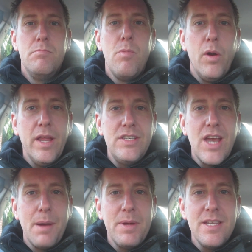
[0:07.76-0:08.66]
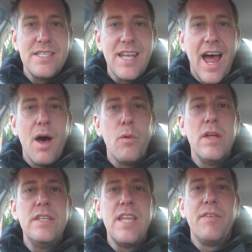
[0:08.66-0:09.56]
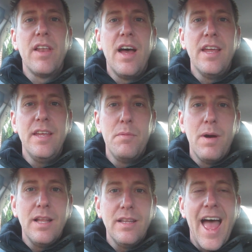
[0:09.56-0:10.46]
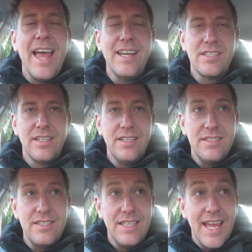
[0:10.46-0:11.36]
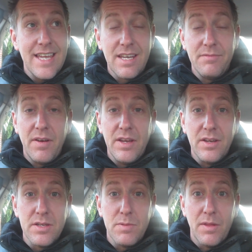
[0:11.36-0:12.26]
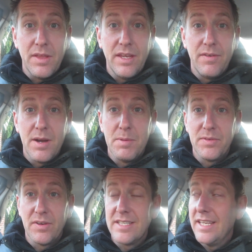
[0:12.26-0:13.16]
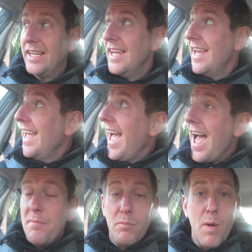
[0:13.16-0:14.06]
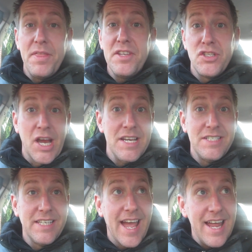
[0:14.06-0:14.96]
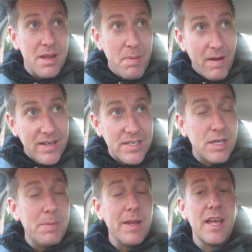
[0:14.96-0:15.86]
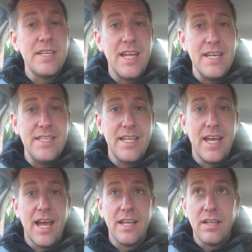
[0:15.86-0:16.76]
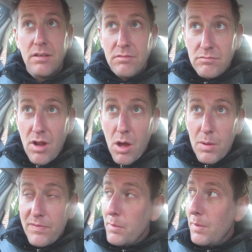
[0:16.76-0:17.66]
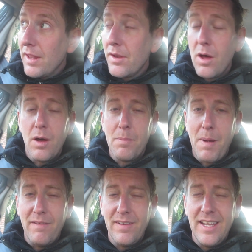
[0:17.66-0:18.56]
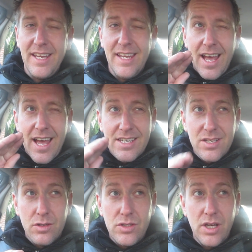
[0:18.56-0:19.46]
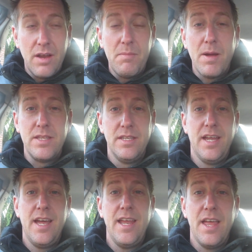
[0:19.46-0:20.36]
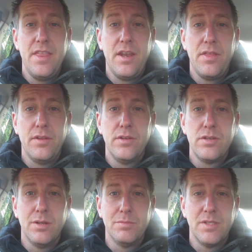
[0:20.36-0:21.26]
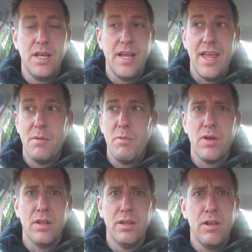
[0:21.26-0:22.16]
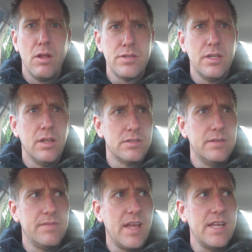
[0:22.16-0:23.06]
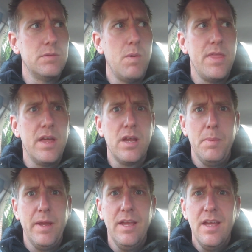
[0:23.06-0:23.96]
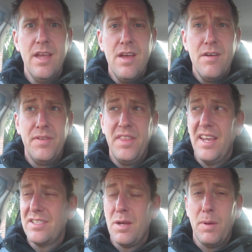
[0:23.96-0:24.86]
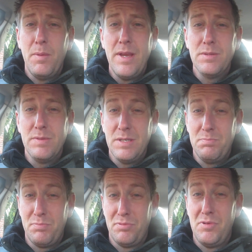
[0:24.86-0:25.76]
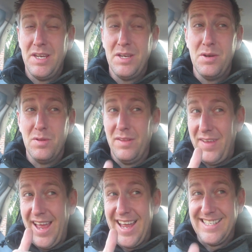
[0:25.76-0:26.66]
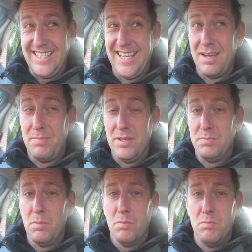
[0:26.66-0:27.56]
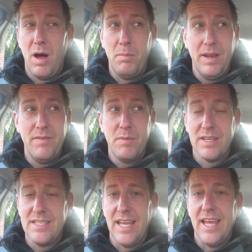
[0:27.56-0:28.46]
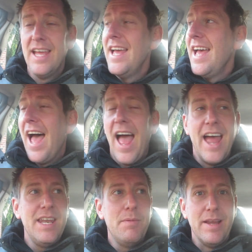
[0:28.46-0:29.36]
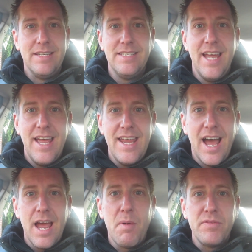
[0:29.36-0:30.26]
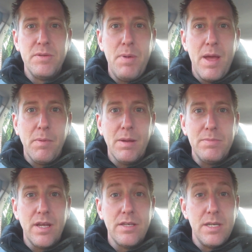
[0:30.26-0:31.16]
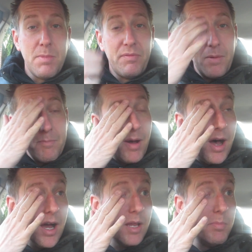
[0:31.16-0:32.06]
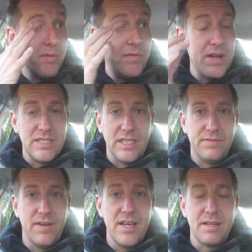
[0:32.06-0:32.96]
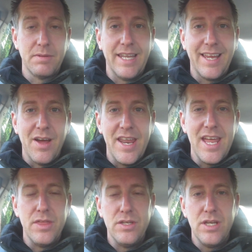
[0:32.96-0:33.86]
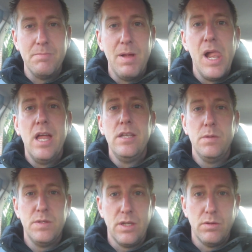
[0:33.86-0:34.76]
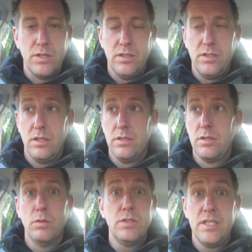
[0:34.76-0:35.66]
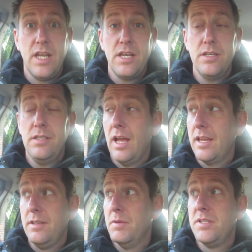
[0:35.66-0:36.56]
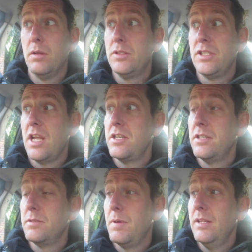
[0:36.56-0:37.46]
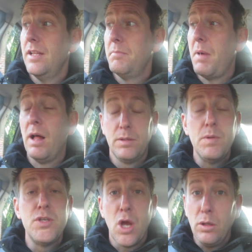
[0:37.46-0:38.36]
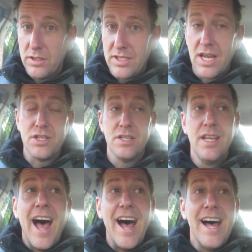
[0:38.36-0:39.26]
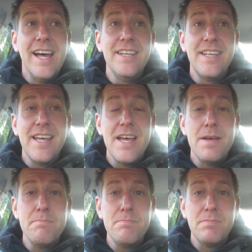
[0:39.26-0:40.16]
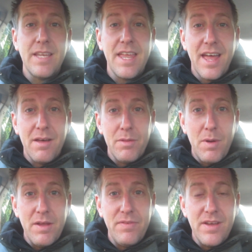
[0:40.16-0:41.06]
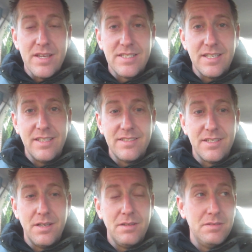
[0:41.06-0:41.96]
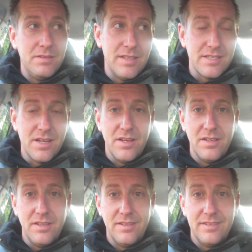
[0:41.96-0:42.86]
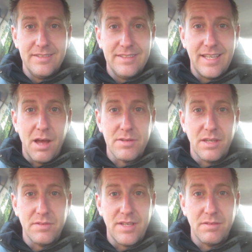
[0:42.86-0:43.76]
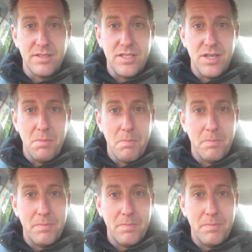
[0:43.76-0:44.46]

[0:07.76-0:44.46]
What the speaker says: Morning, Jabbers. How the devil are you? Well, excellent. Yes, I'm very good as well. Thank you very much for asking. Weather's changed again. Apparently, it's going to be a nice day today. I don't know if it will or not. Apparently, sunshine most of the day and then a thunderstorm tonight. And then we've got lots and lots of nice weather coming for the next couple of weeks, which is pretty cool if it actually happens, but I'll believe it when I see it. Anyway, today I am off to Birmingham to go and see my friend Mark, but first things first, I'm going to go and hit the gym, do a soldier session. I can do a soldier session as well, but I'll do a shoulder session and get that out of the way first. So let's go and get ourselves down to the gym.